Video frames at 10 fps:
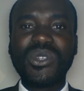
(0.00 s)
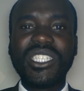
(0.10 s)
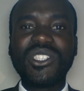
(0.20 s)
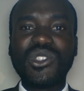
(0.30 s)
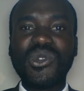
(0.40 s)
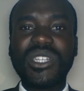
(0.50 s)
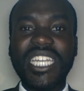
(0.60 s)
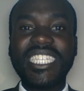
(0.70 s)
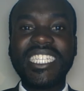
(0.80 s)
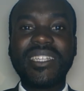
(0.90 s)
which is looked
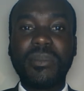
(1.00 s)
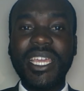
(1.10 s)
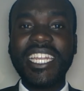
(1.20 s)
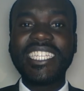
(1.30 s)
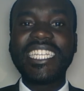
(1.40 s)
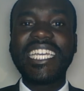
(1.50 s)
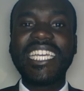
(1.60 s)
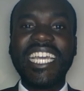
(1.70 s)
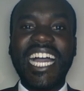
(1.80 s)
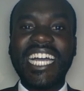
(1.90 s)
at independently,
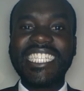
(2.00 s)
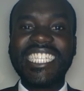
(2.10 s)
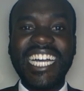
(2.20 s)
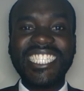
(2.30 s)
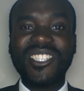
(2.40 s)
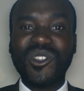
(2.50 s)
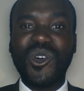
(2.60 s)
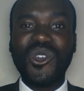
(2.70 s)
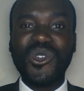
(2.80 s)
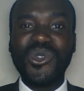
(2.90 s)
and it has its
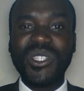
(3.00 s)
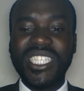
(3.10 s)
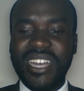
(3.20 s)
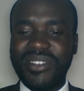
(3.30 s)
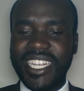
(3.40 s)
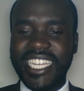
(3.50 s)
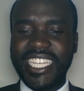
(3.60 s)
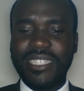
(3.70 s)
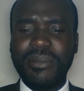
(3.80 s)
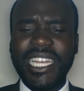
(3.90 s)
own rules governing
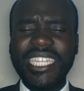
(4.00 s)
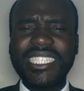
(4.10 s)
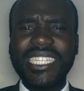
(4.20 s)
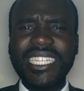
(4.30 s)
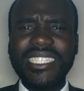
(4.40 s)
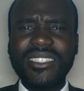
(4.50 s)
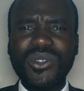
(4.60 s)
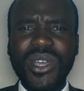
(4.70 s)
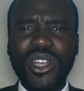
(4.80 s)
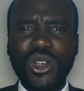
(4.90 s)
it. But let's
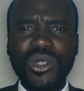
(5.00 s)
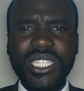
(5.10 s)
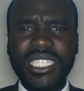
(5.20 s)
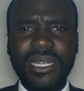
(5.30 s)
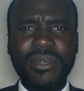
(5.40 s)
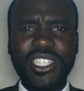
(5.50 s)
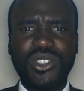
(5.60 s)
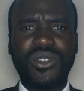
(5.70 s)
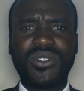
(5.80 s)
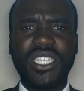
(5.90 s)
do a close
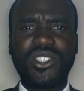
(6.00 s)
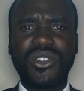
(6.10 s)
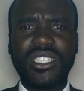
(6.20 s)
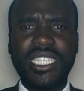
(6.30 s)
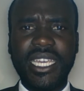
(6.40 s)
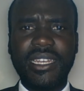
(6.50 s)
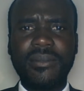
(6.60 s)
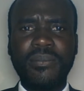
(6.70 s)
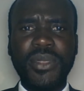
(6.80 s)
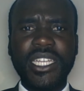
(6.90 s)
examination of section 10
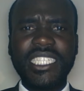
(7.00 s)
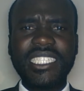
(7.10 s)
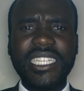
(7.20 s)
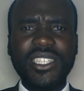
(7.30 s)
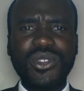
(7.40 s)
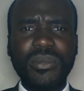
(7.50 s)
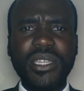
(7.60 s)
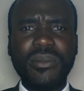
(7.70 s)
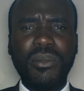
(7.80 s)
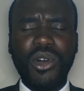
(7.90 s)
just a little
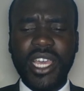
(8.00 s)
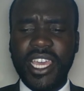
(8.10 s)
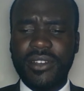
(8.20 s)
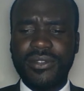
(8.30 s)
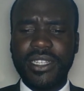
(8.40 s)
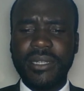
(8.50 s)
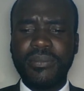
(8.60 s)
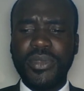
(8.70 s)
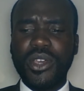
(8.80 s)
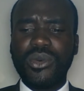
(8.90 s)
bit more carefully.
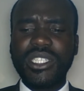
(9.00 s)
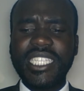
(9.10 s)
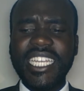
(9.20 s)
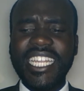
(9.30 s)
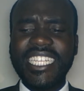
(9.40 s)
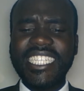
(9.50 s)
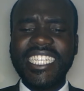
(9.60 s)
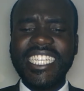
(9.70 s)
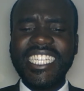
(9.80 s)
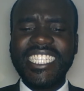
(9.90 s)
We said that
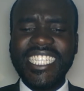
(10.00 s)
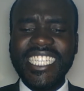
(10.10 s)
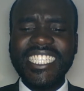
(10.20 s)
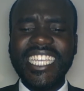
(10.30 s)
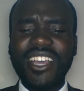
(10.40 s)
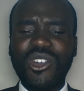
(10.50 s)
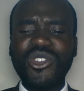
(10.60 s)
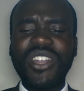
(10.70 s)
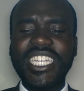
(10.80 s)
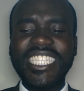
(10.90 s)
a
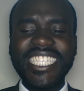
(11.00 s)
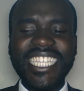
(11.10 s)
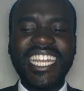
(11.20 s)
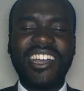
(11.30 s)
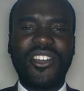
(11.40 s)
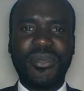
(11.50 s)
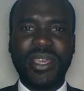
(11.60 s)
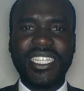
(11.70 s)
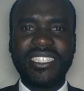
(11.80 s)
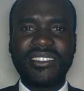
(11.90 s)
contract is an
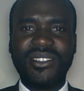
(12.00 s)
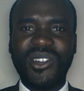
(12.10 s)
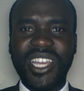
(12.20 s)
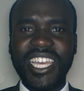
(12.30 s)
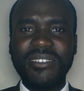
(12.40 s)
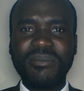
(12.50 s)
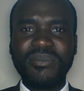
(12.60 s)
agreement, okay,